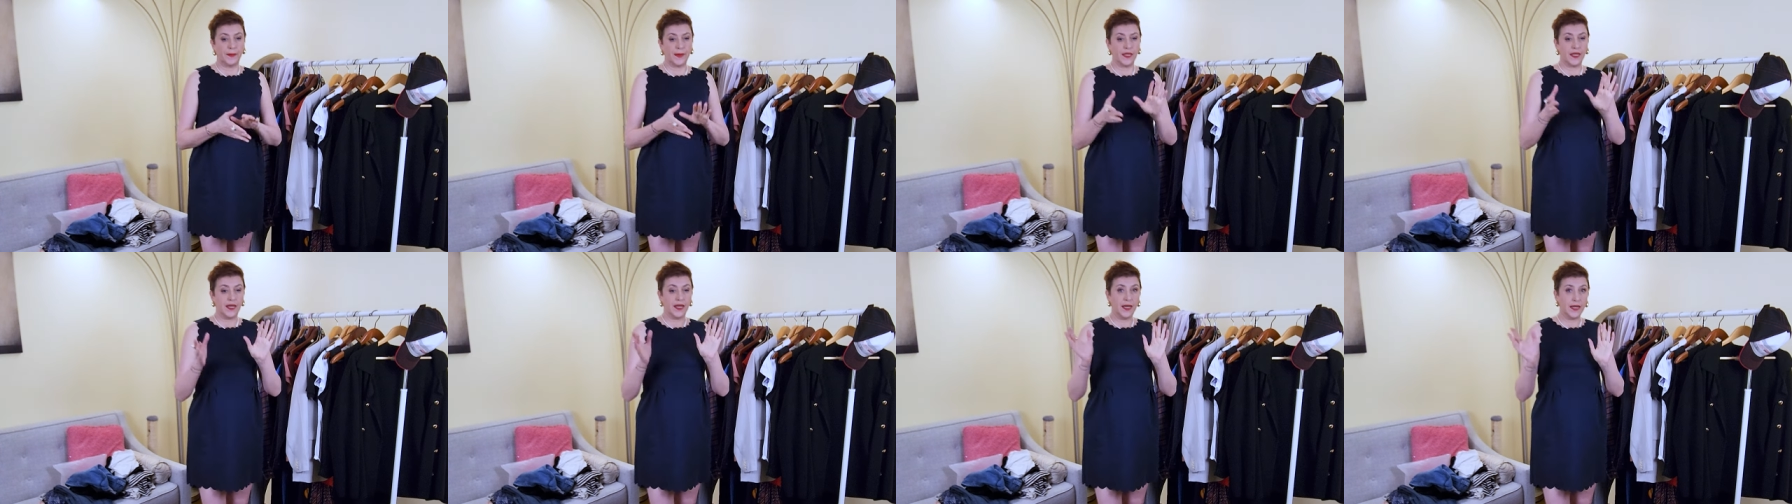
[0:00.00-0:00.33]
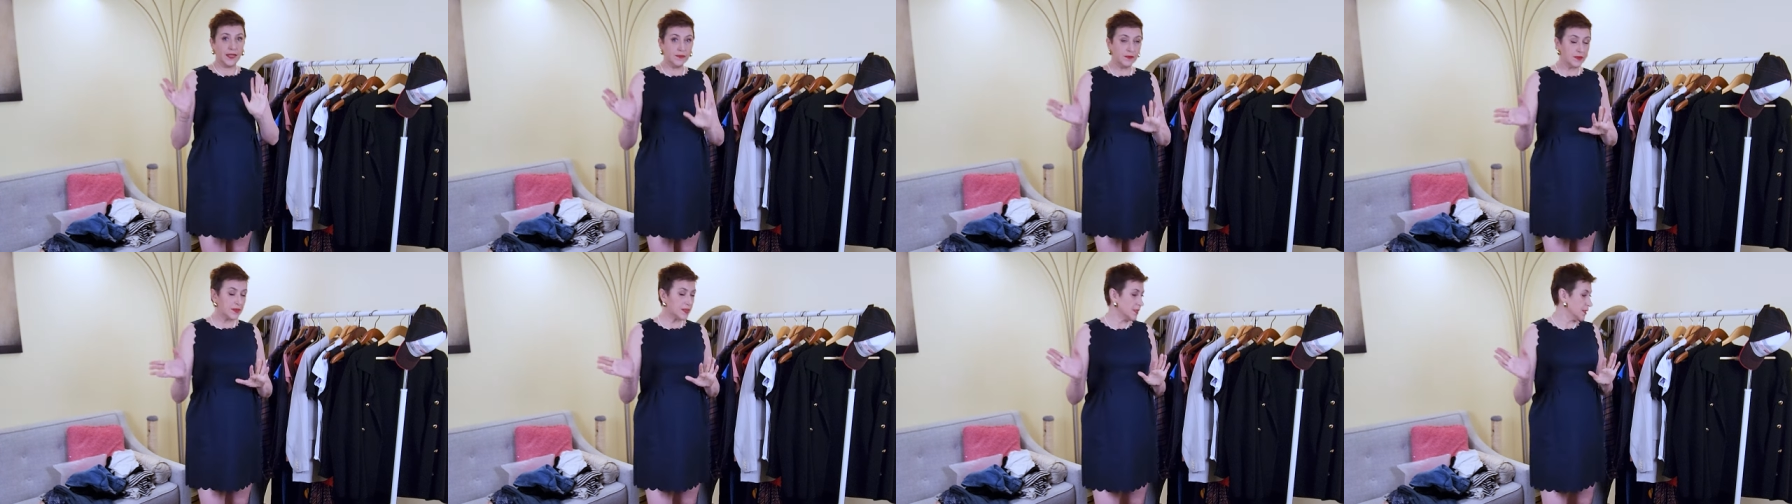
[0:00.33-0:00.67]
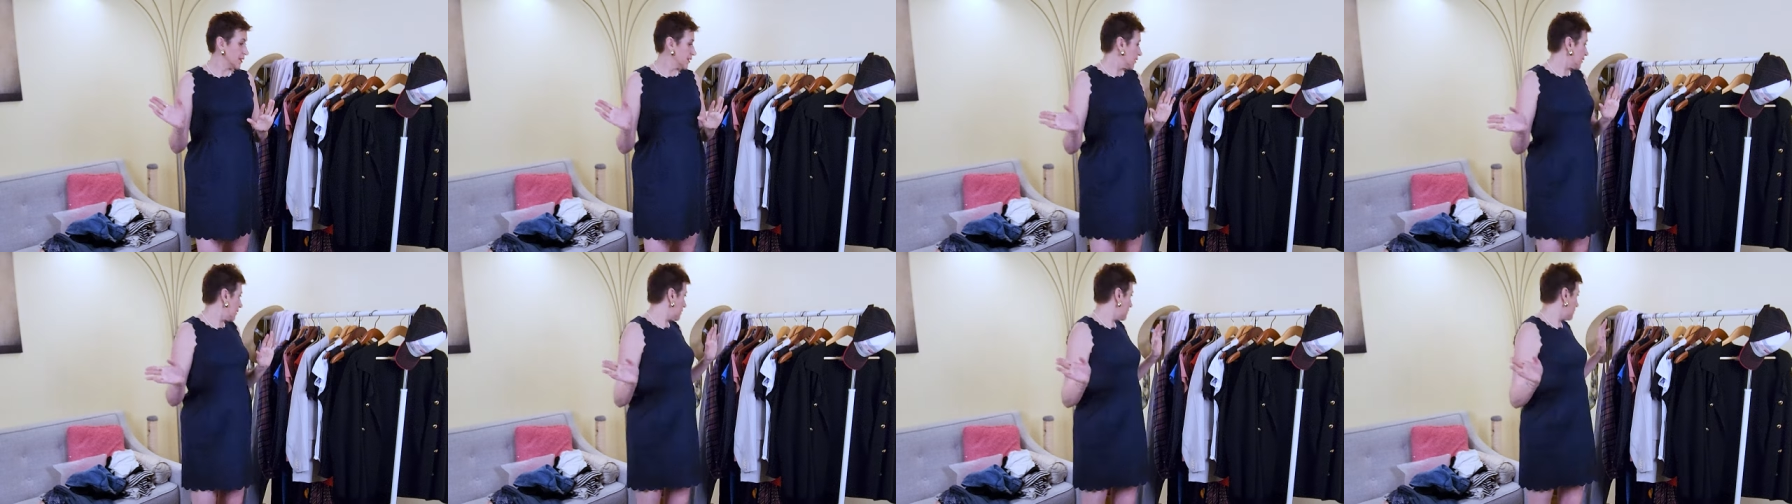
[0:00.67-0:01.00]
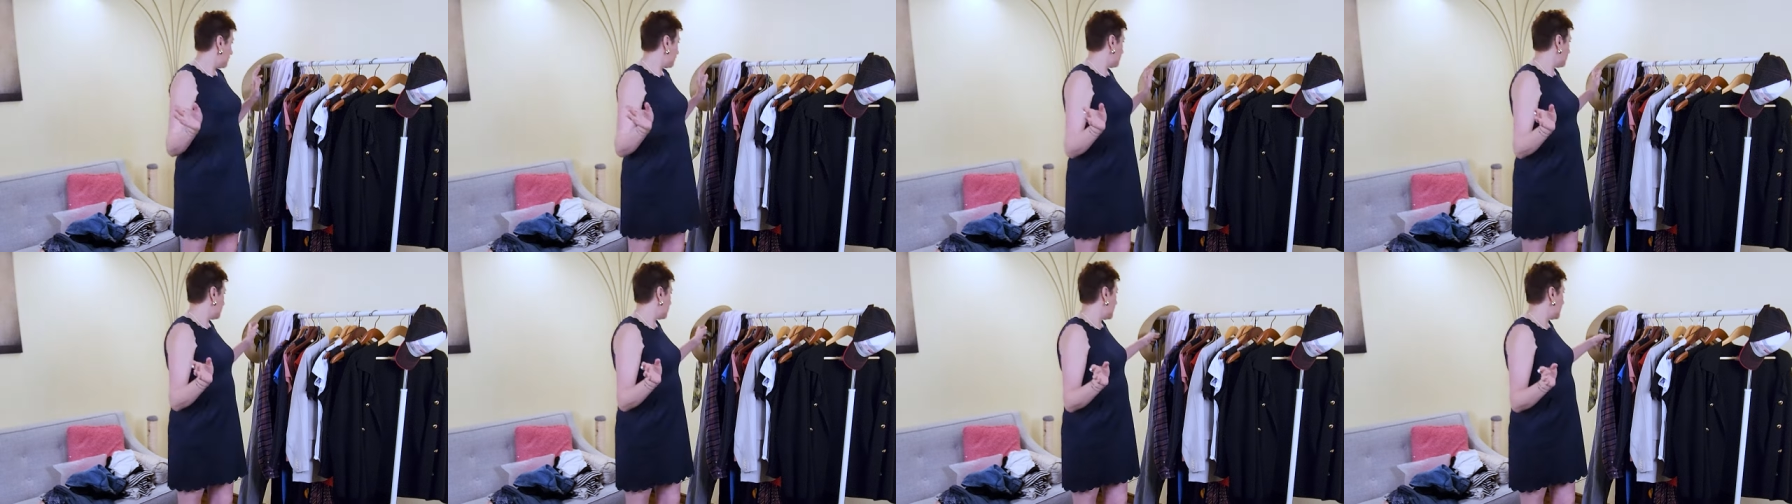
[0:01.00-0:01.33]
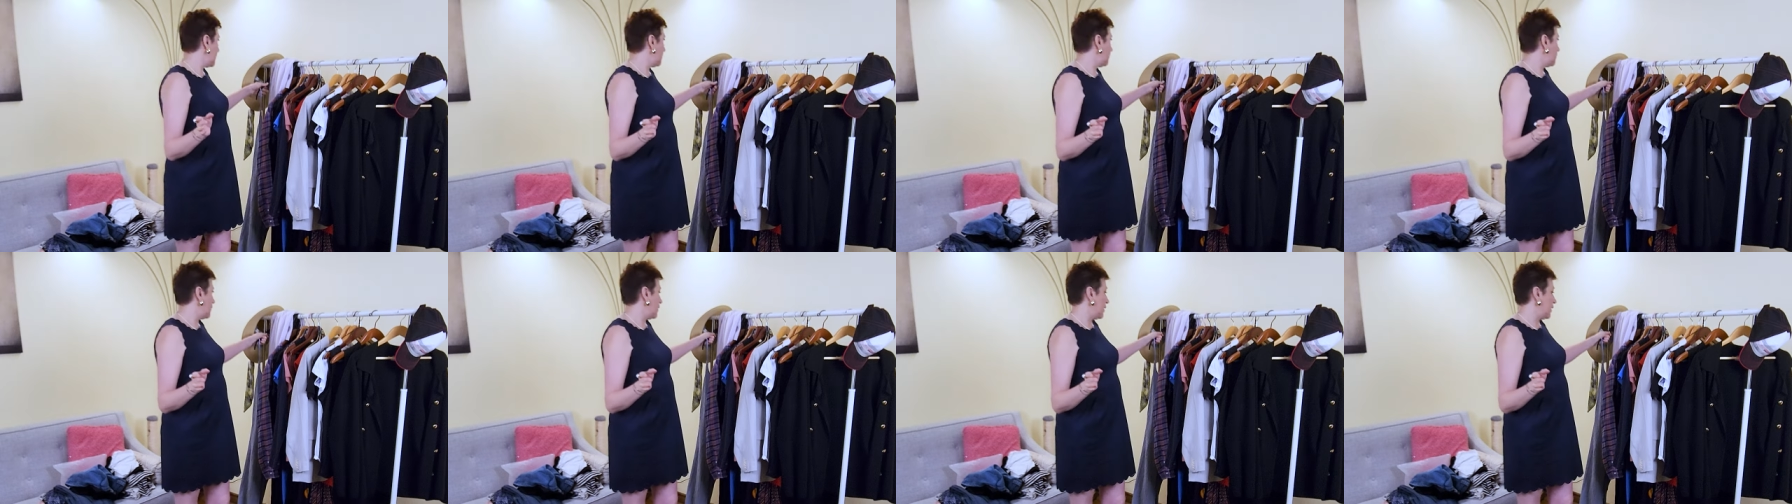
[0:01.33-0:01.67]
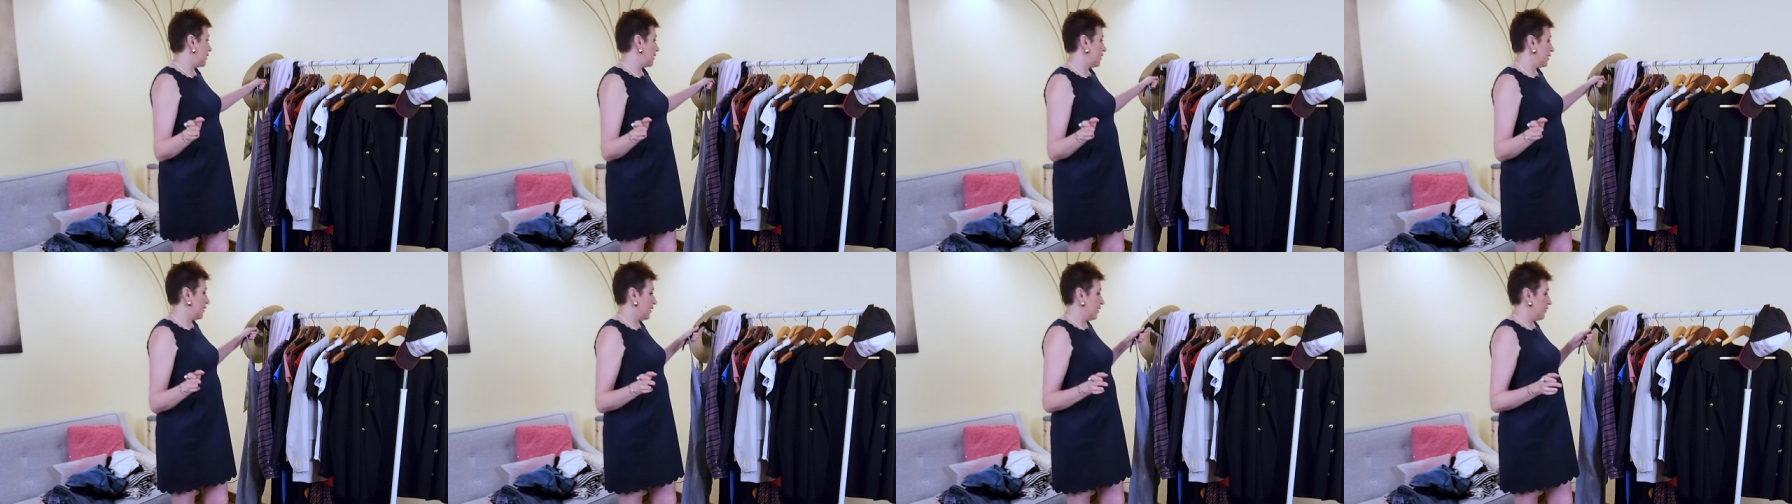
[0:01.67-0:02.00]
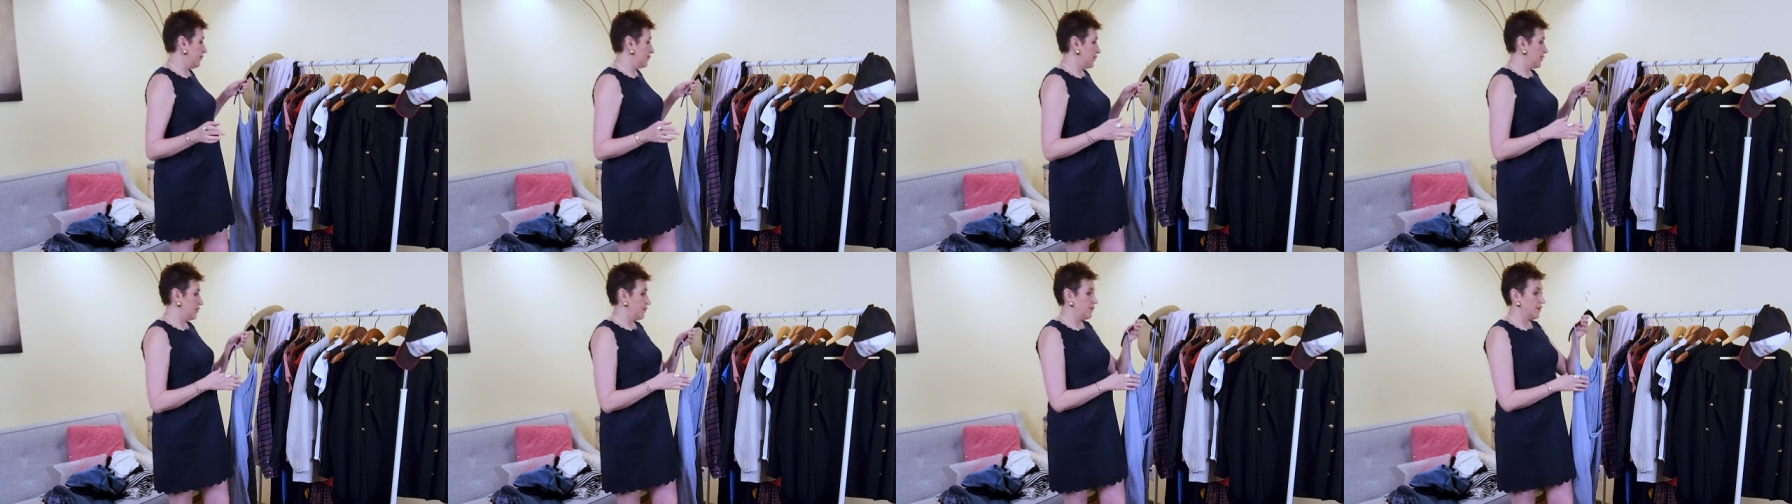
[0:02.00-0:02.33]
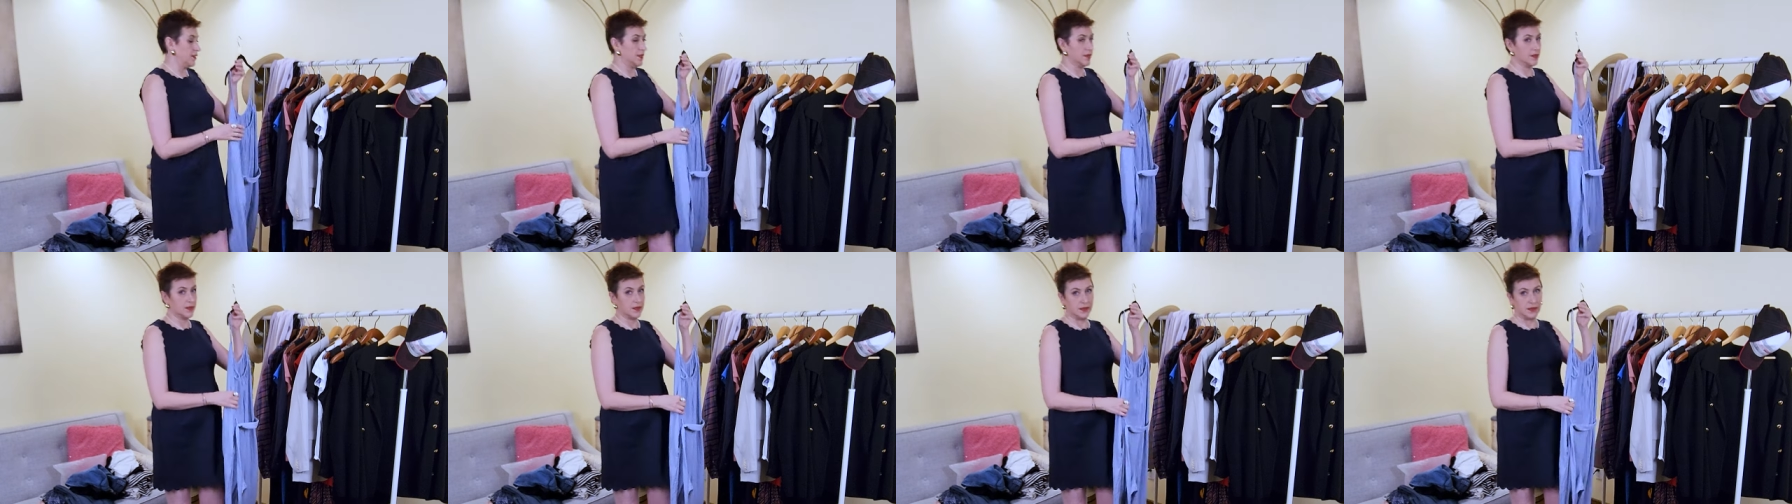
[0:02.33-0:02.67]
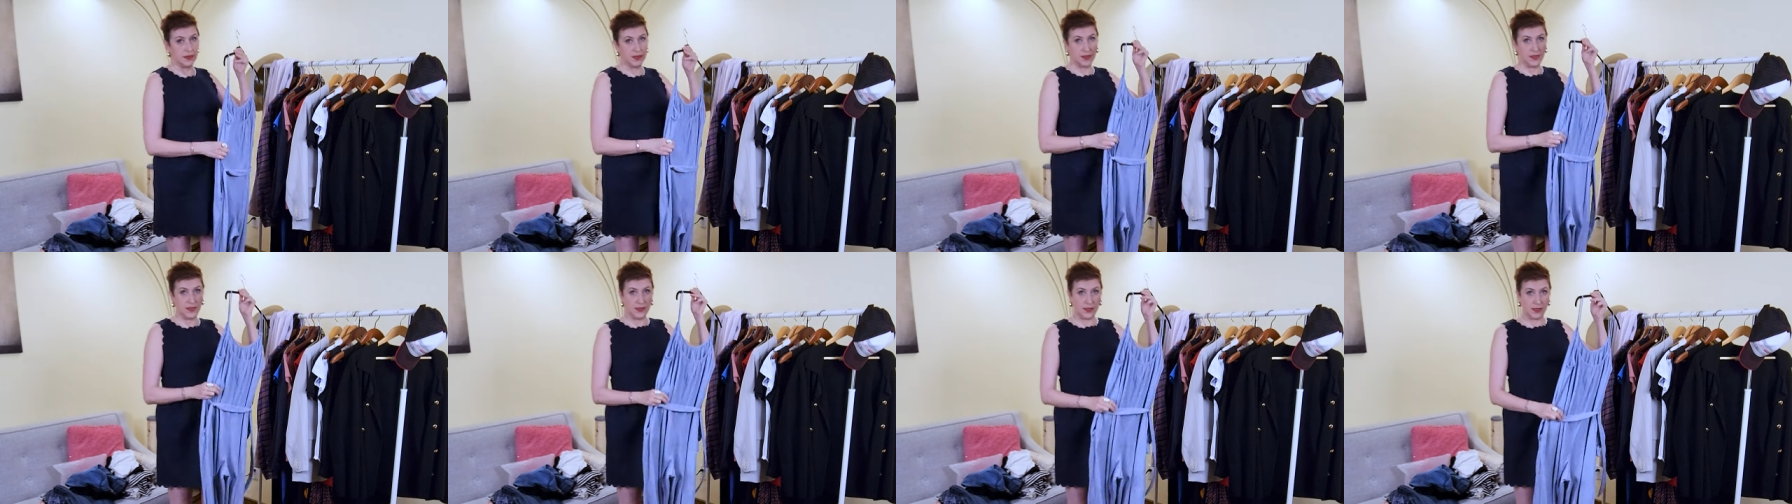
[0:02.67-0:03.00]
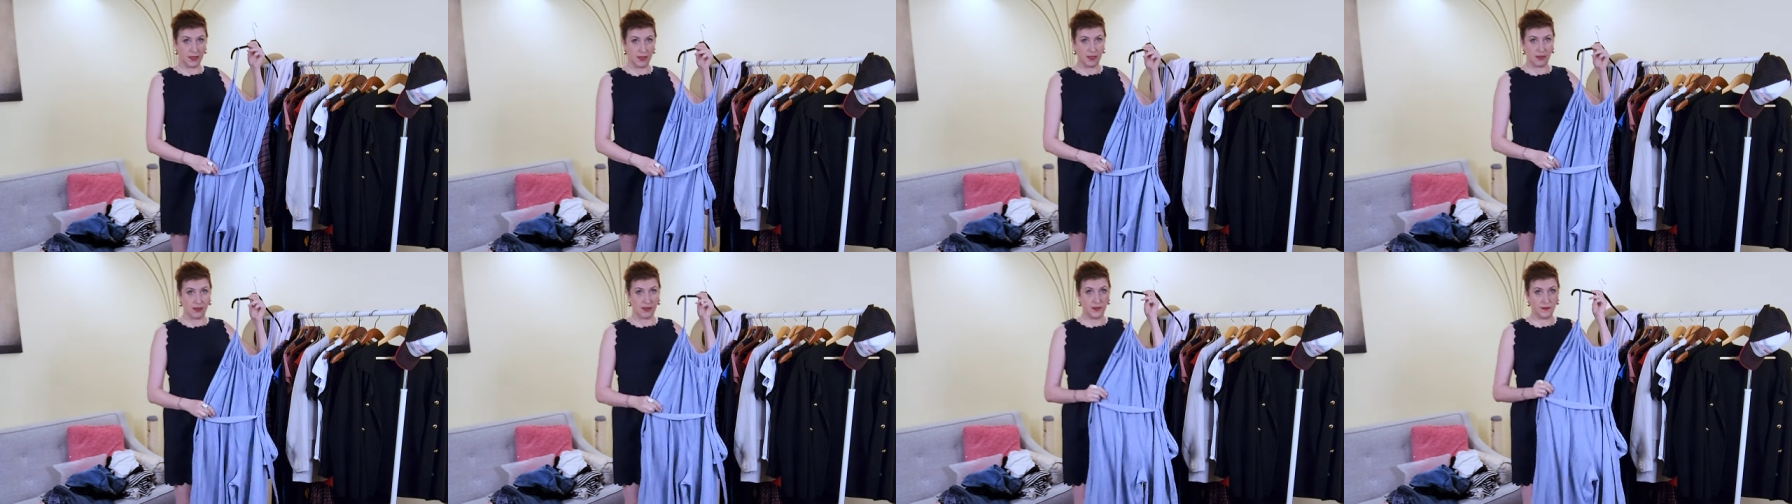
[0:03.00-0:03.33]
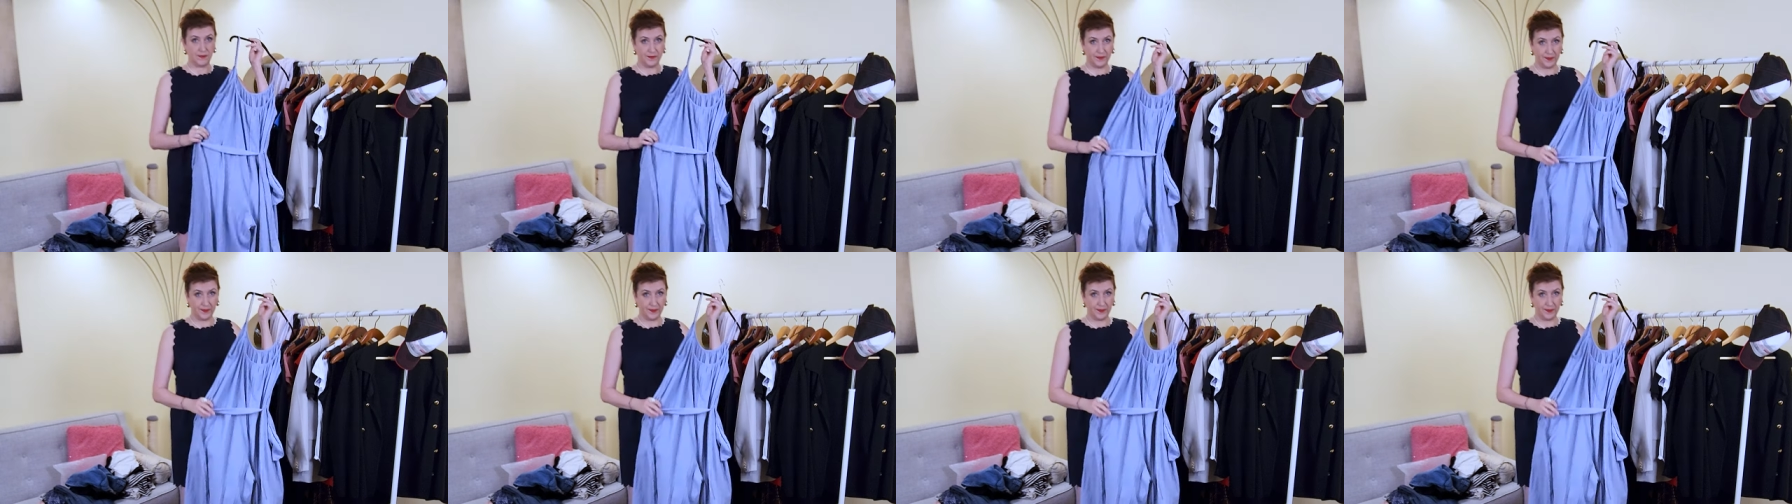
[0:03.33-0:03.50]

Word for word: I'm thinking maybe I will wear this